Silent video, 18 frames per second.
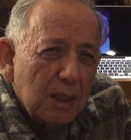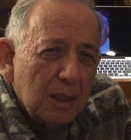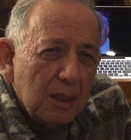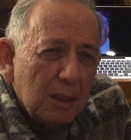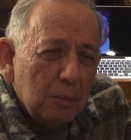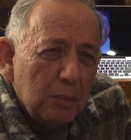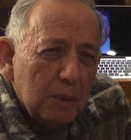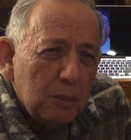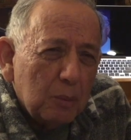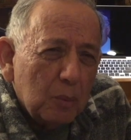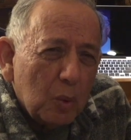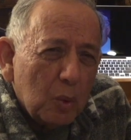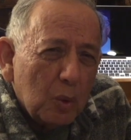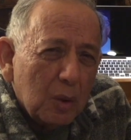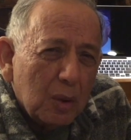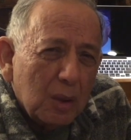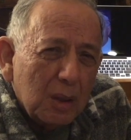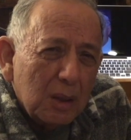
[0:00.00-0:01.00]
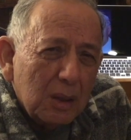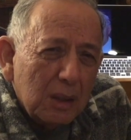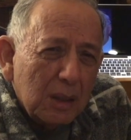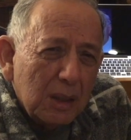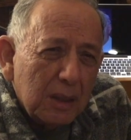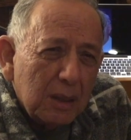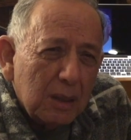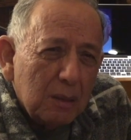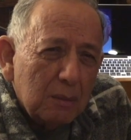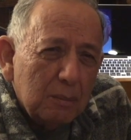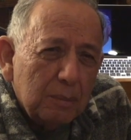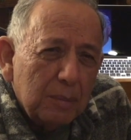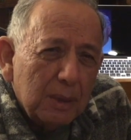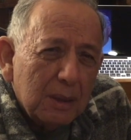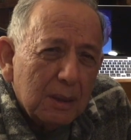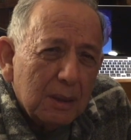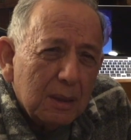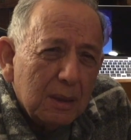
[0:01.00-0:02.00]
a little bit more later,
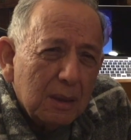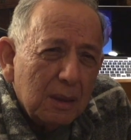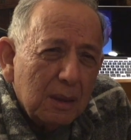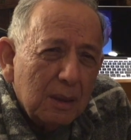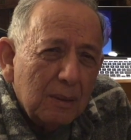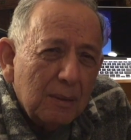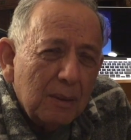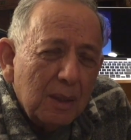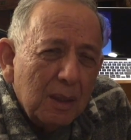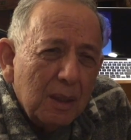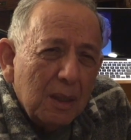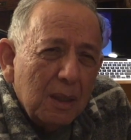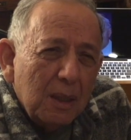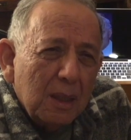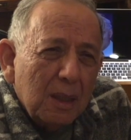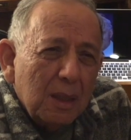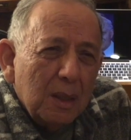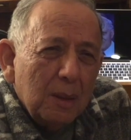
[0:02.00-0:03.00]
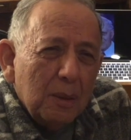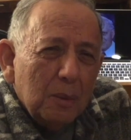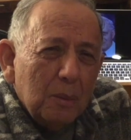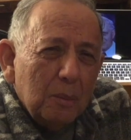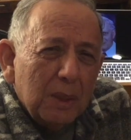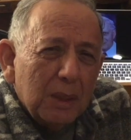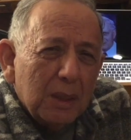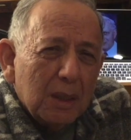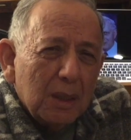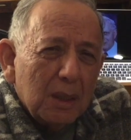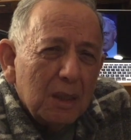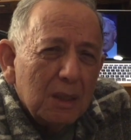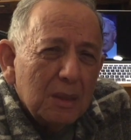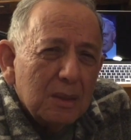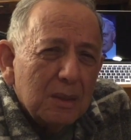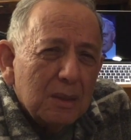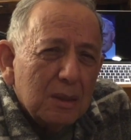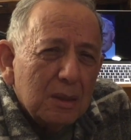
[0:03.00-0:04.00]
but uh,
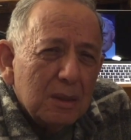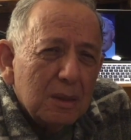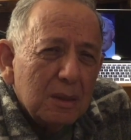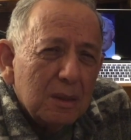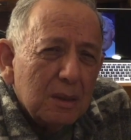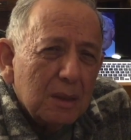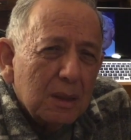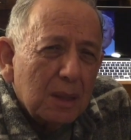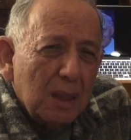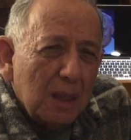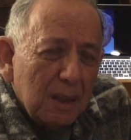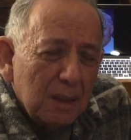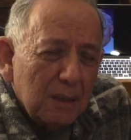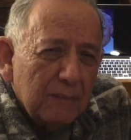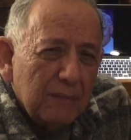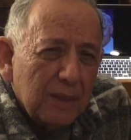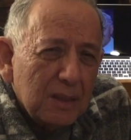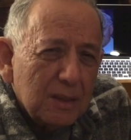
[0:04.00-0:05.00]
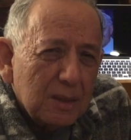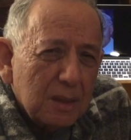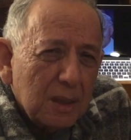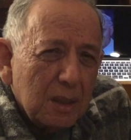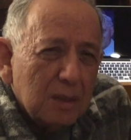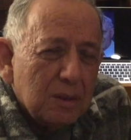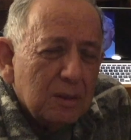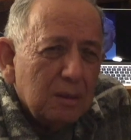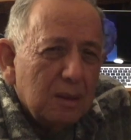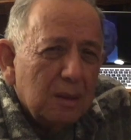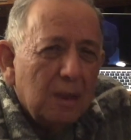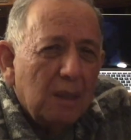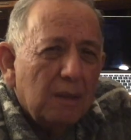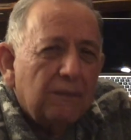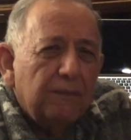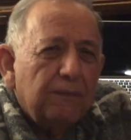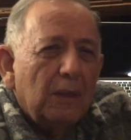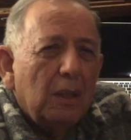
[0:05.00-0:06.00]
because the Con investigation did
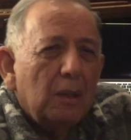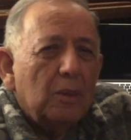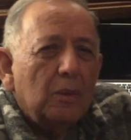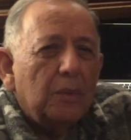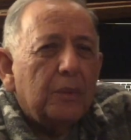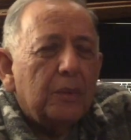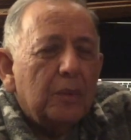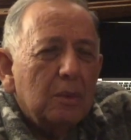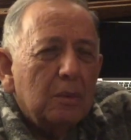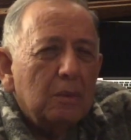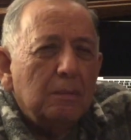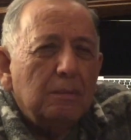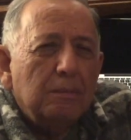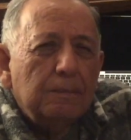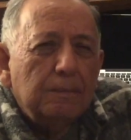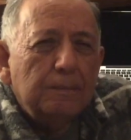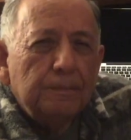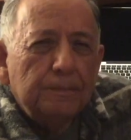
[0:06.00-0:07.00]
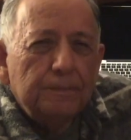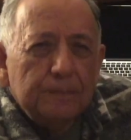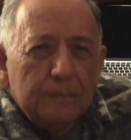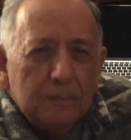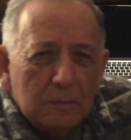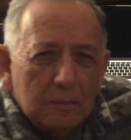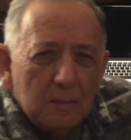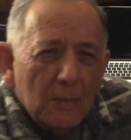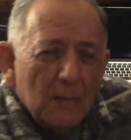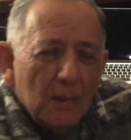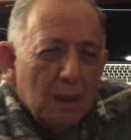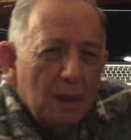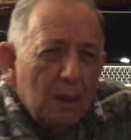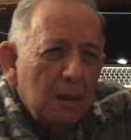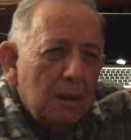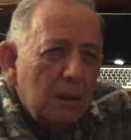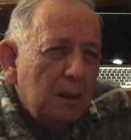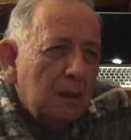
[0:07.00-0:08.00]
not follow through
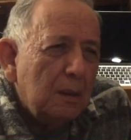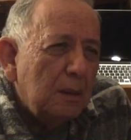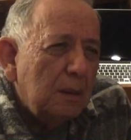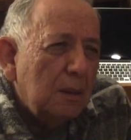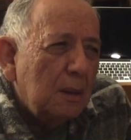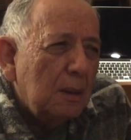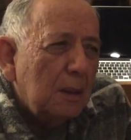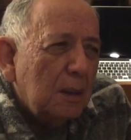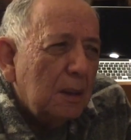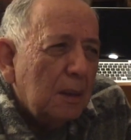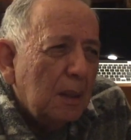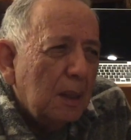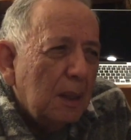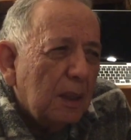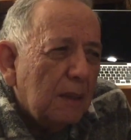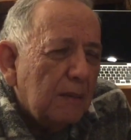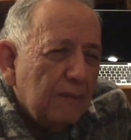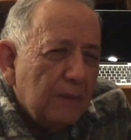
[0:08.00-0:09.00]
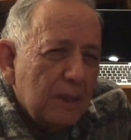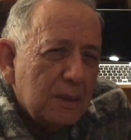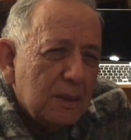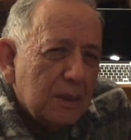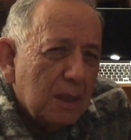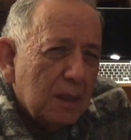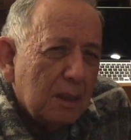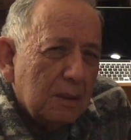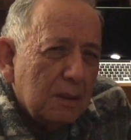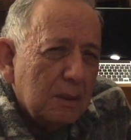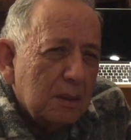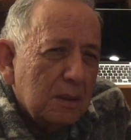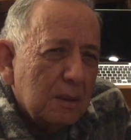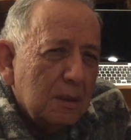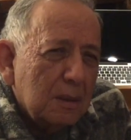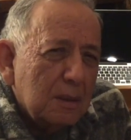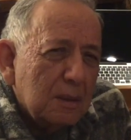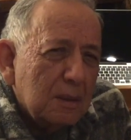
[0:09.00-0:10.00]
uh, and investigate the,
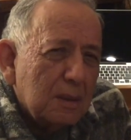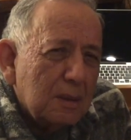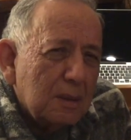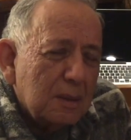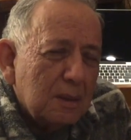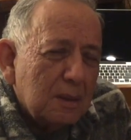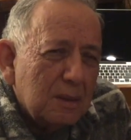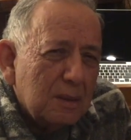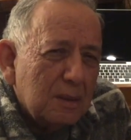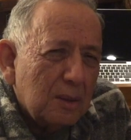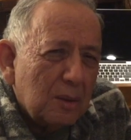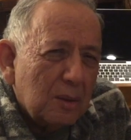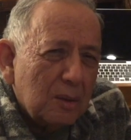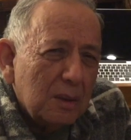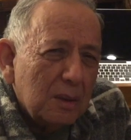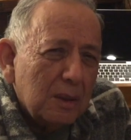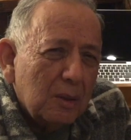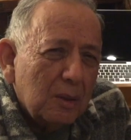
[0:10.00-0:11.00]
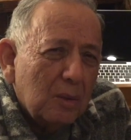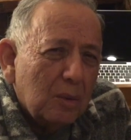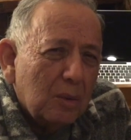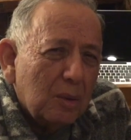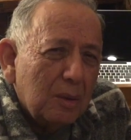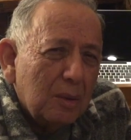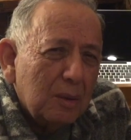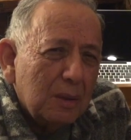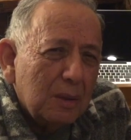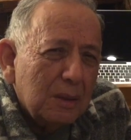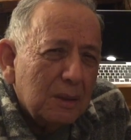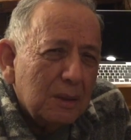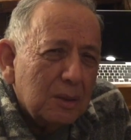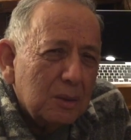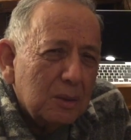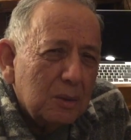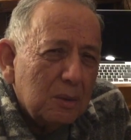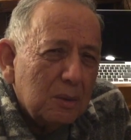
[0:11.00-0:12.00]
these incidents thoroughly or
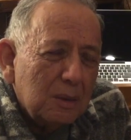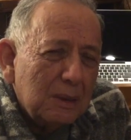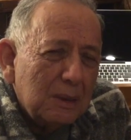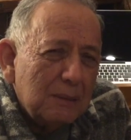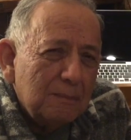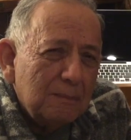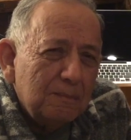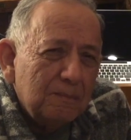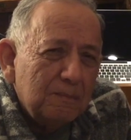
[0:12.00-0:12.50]
issue a